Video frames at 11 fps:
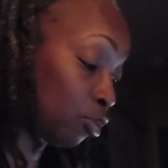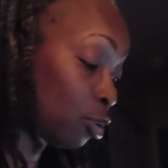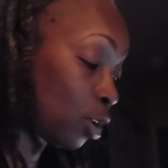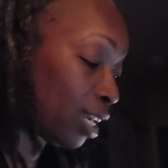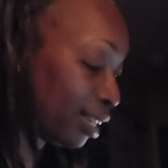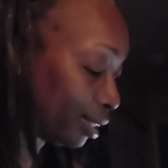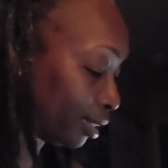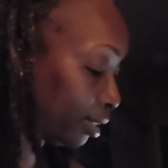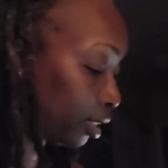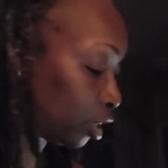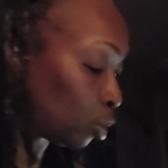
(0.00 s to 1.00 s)
For
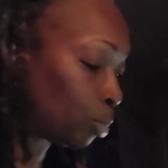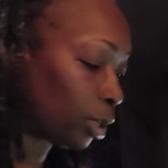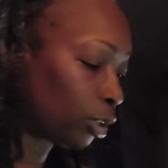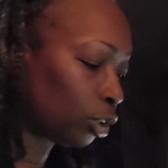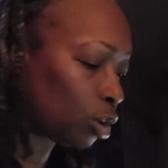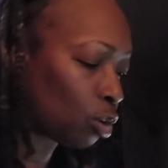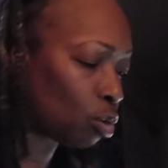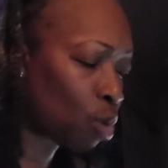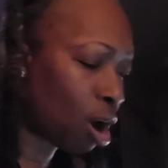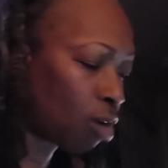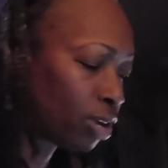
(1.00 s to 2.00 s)
instance, the pictures on the wall